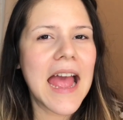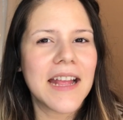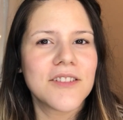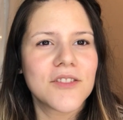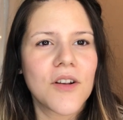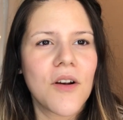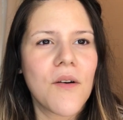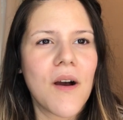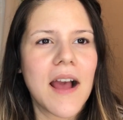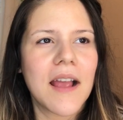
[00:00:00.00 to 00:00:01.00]
And so
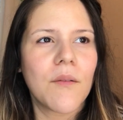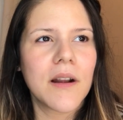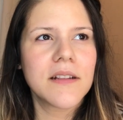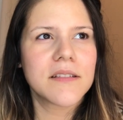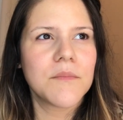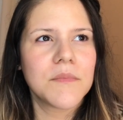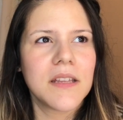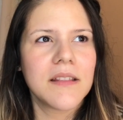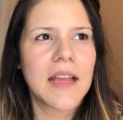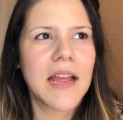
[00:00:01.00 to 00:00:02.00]
I wanted
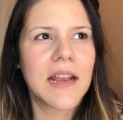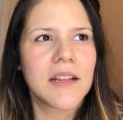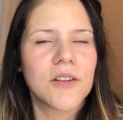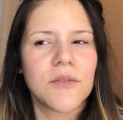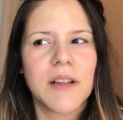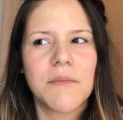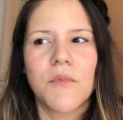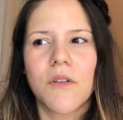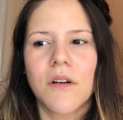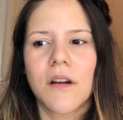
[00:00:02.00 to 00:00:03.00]
something that included
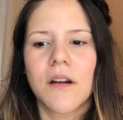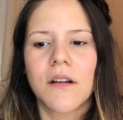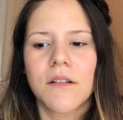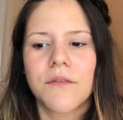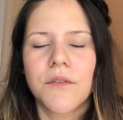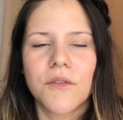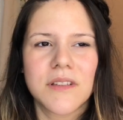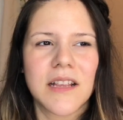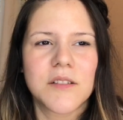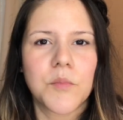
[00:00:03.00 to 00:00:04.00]
more
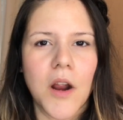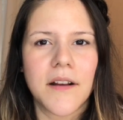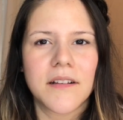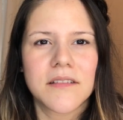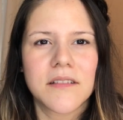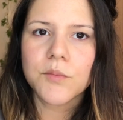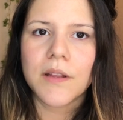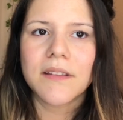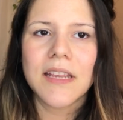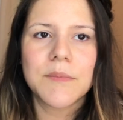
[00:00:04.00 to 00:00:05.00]
full-size products.
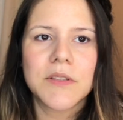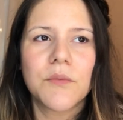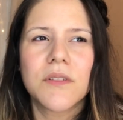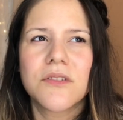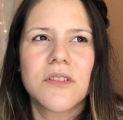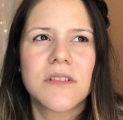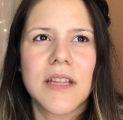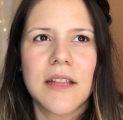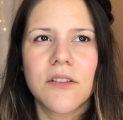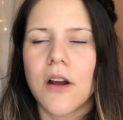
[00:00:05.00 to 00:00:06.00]
One, the Ipsy was just
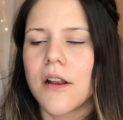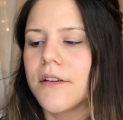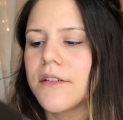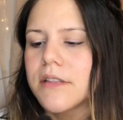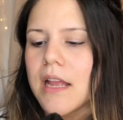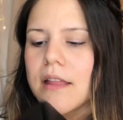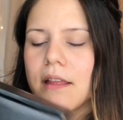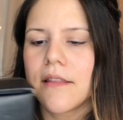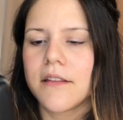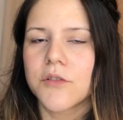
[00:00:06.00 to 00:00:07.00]
$10, and
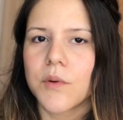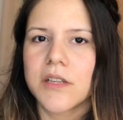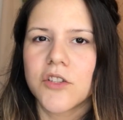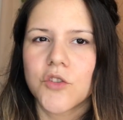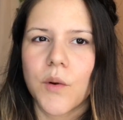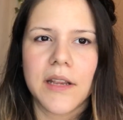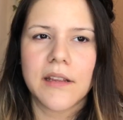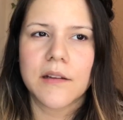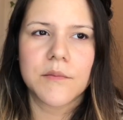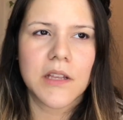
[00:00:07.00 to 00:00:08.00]
then this one is
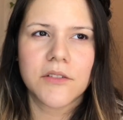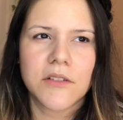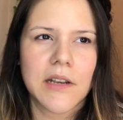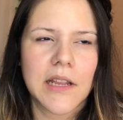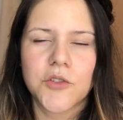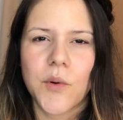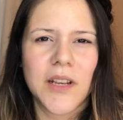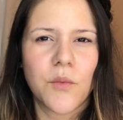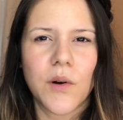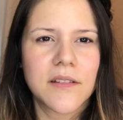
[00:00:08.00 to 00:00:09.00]
$20. Comes out to like
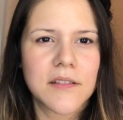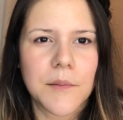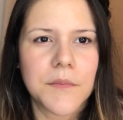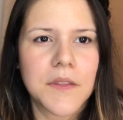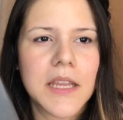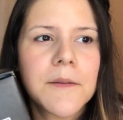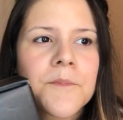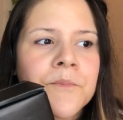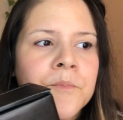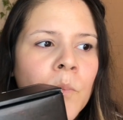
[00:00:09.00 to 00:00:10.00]
21 something.
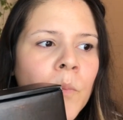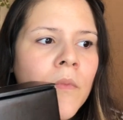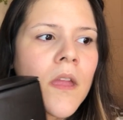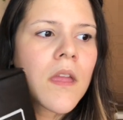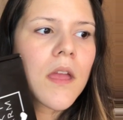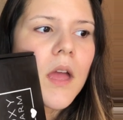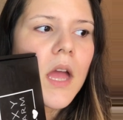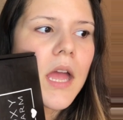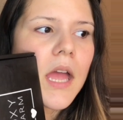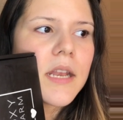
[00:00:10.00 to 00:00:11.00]

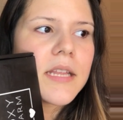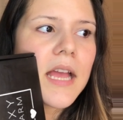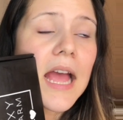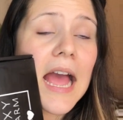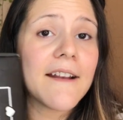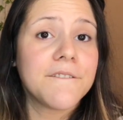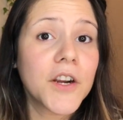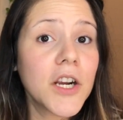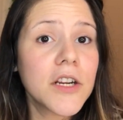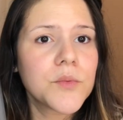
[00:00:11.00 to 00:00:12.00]
And at
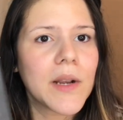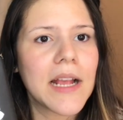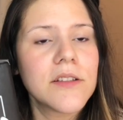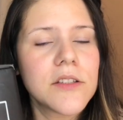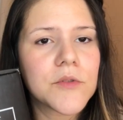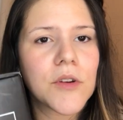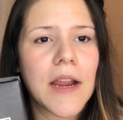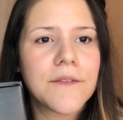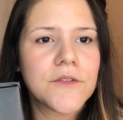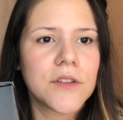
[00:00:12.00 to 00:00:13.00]
first, when I
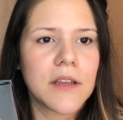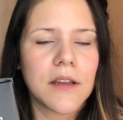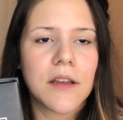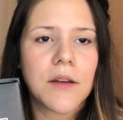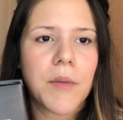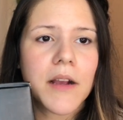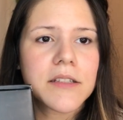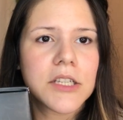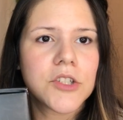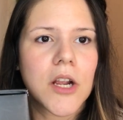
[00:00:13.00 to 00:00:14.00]
subscribed to the
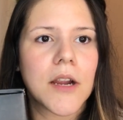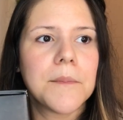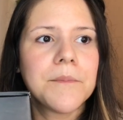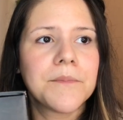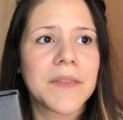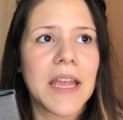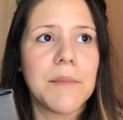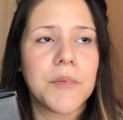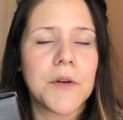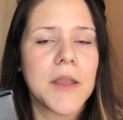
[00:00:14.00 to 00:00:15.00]
BoxyCharm,
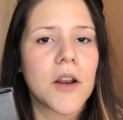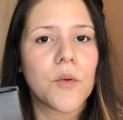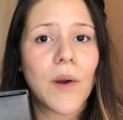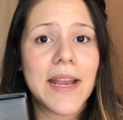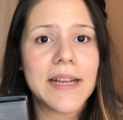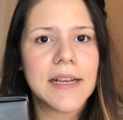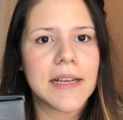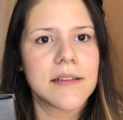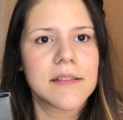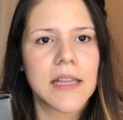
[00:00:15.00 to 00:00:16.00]
it put me on a waiting
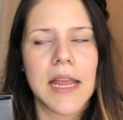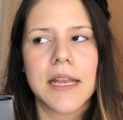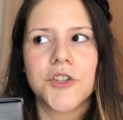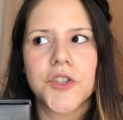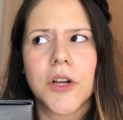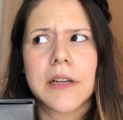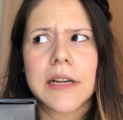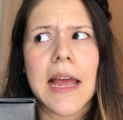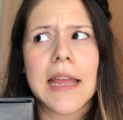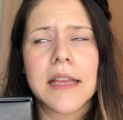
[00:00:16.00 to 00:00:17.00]
list, and it took
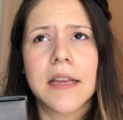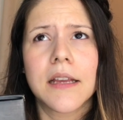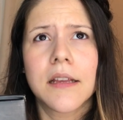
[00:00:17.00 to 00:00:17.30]
like